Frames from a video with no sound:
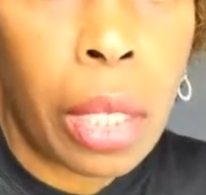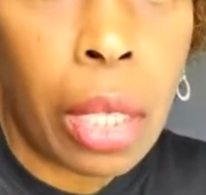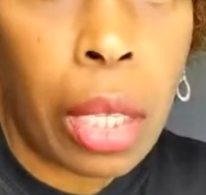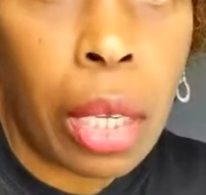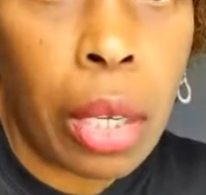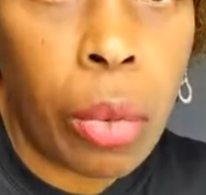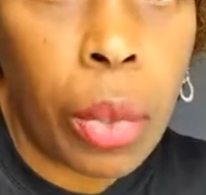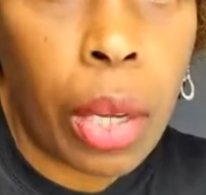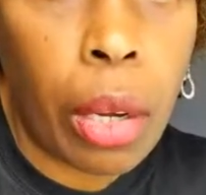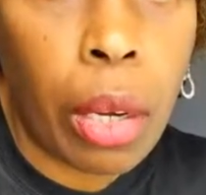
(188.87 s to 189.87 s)
There
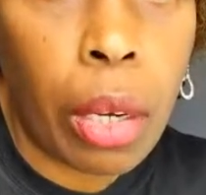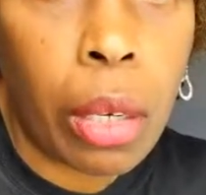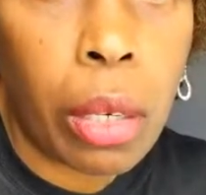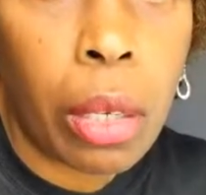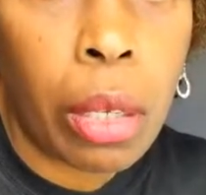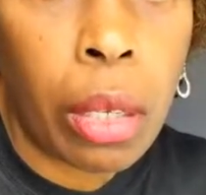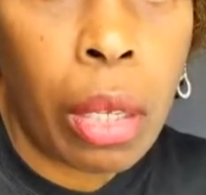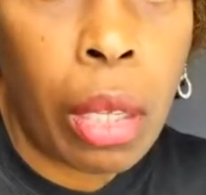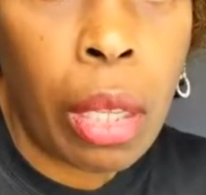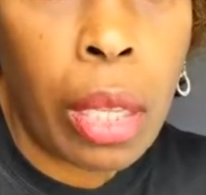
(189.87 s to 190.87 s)
we are.
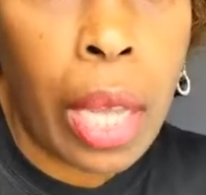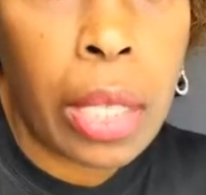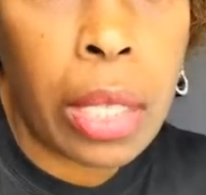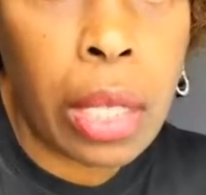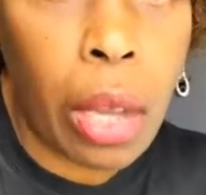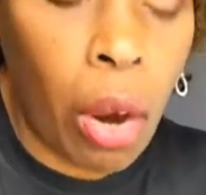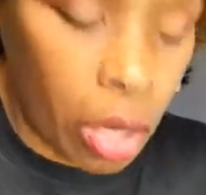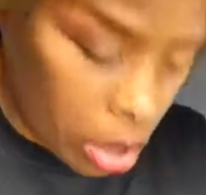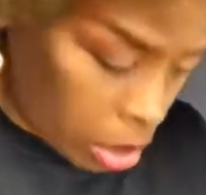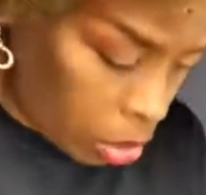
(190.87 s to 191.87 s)
That's
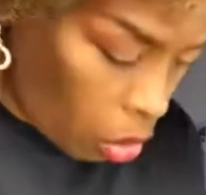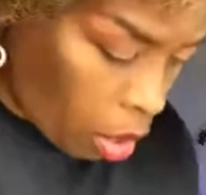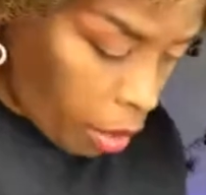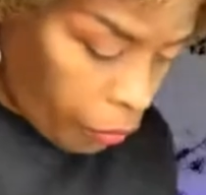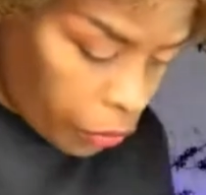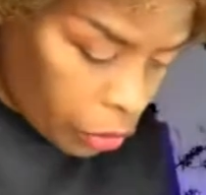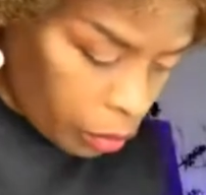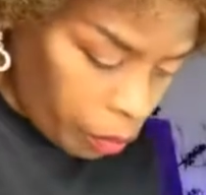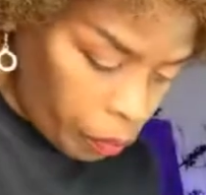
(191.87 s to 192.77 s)
Artist Loft.